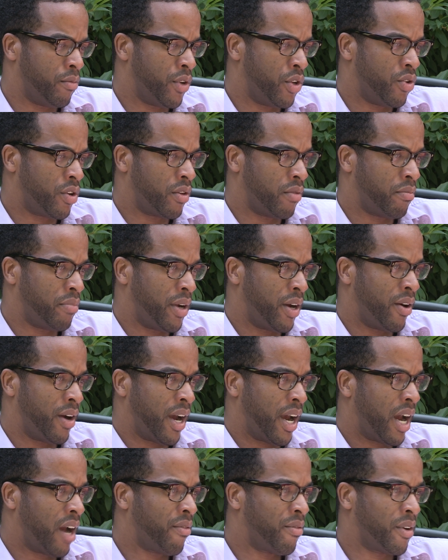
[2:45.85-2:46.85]
when you compare
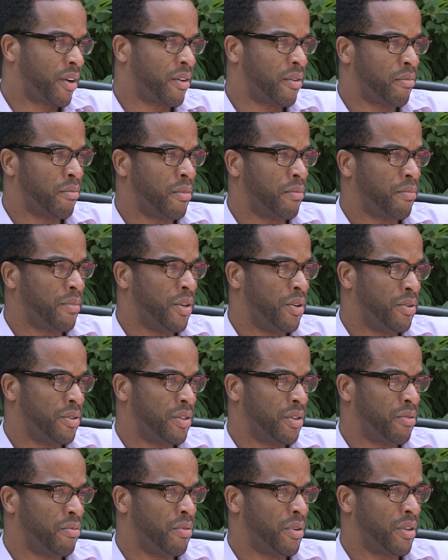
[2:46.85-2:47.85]
African
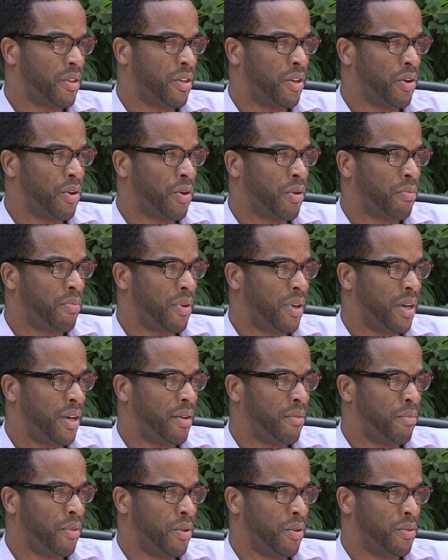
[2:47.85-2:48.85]
music with
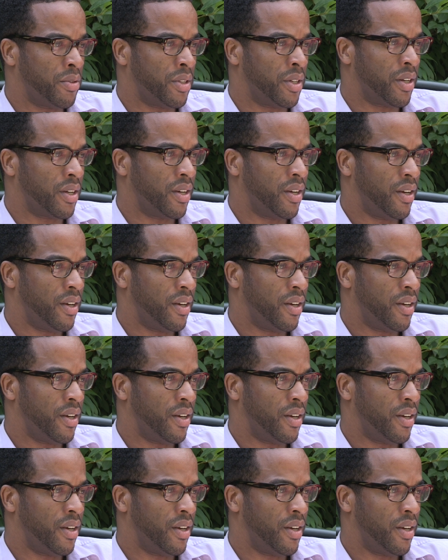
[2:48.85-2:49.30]
European music,